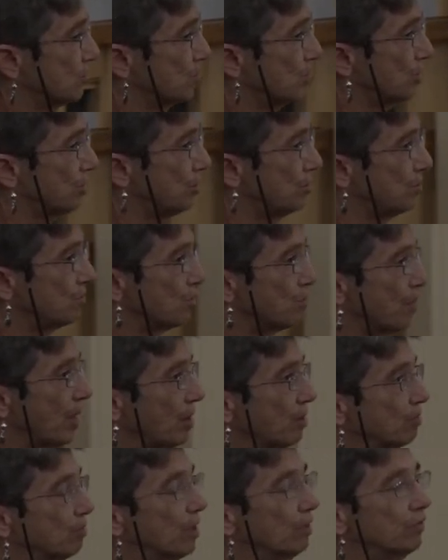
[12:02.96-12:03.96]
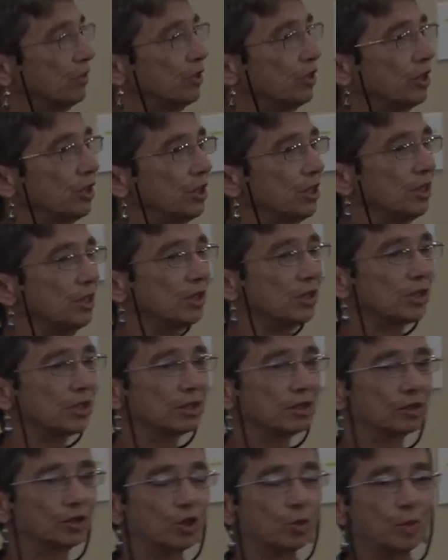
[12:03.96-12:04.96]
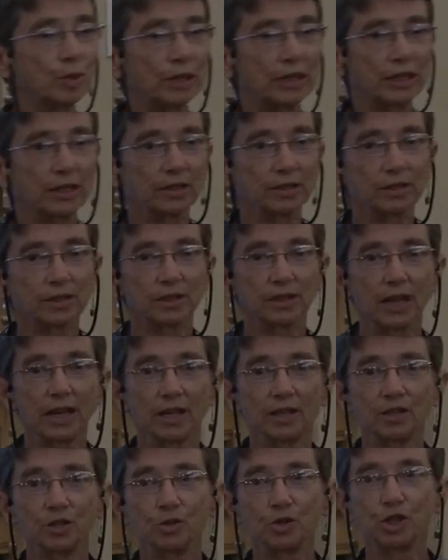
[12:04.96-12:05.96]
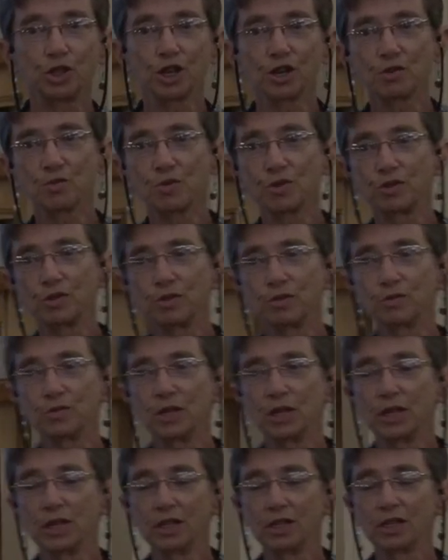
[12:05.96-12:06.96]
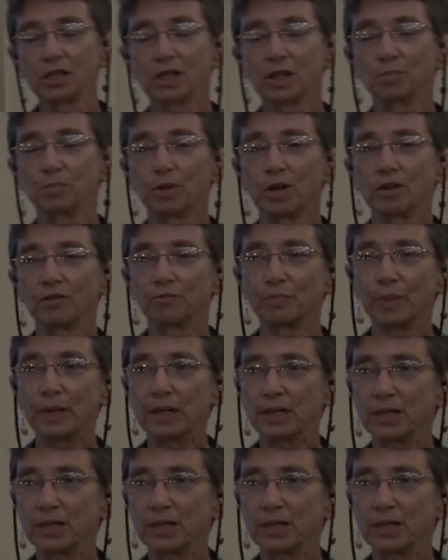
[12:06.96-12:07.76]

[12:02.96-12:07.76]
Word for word: with you about refugees and global health, and to share with you some of my